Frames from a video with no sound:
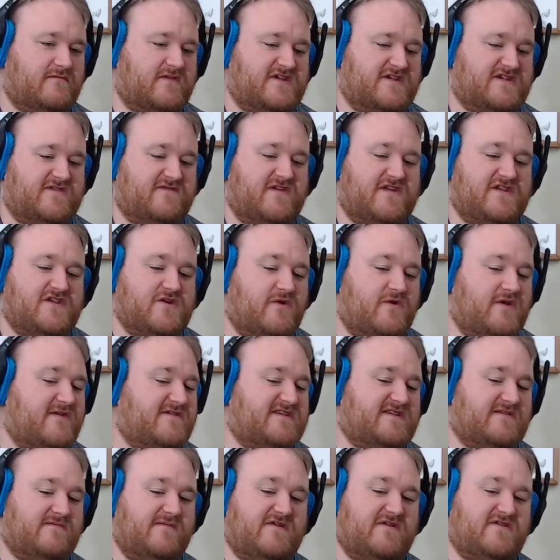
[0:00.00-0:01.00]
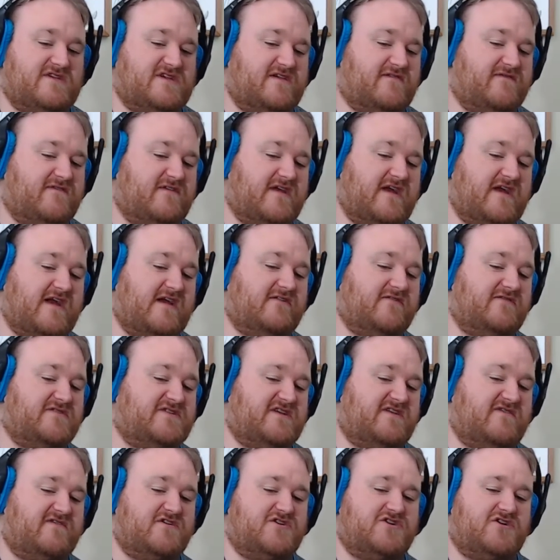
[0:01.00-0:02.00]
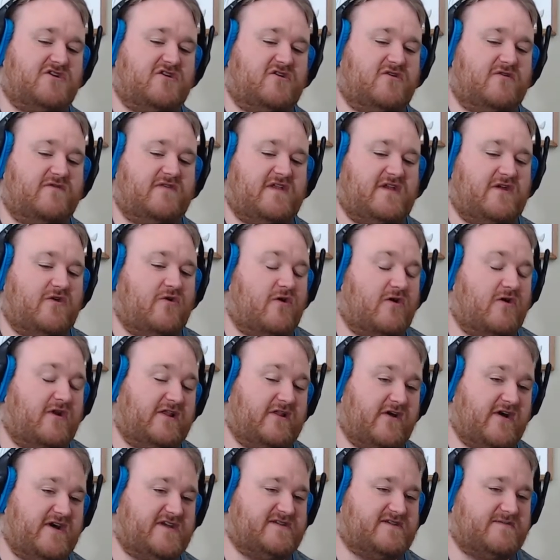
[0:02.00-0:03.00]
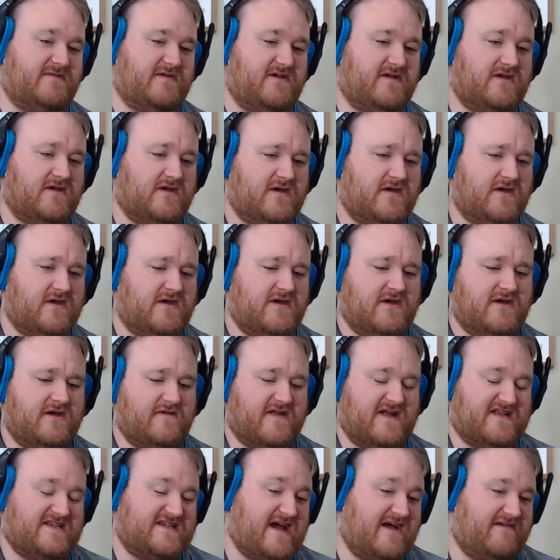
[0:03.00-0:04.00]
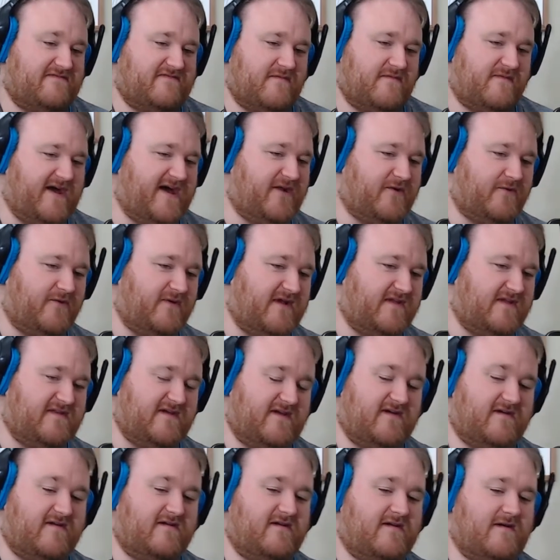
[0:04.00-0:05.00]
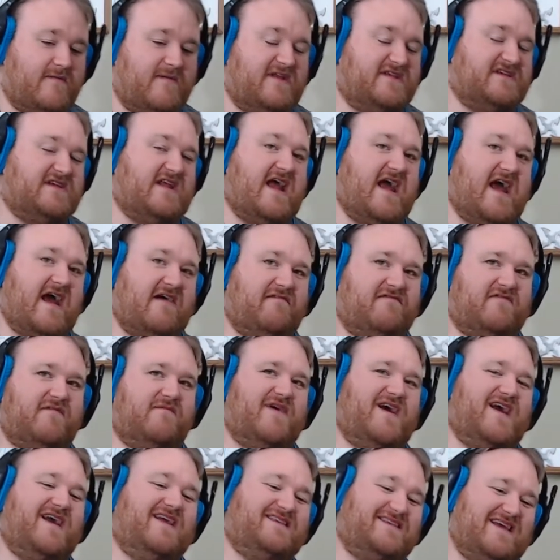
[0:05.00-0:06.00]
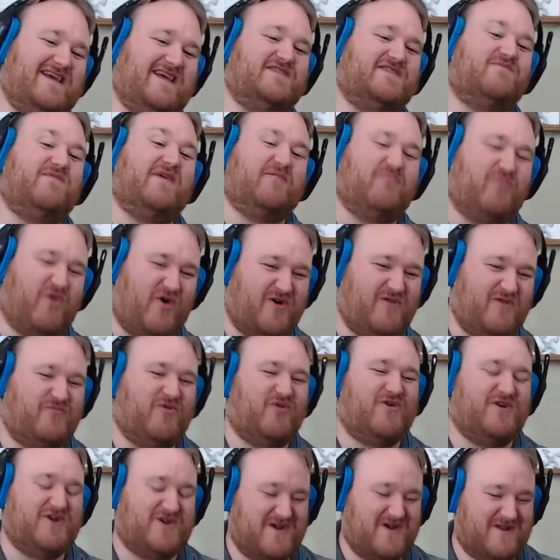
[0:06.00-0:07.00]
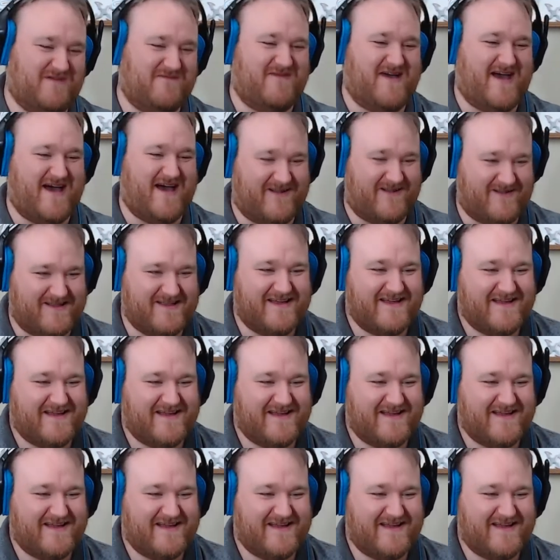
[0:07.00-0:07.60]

Because if they don't use the music for the Halo TV show, then you already lost me. That's half the battle right there. I mean, it's not half the. It's a big portion of the battle.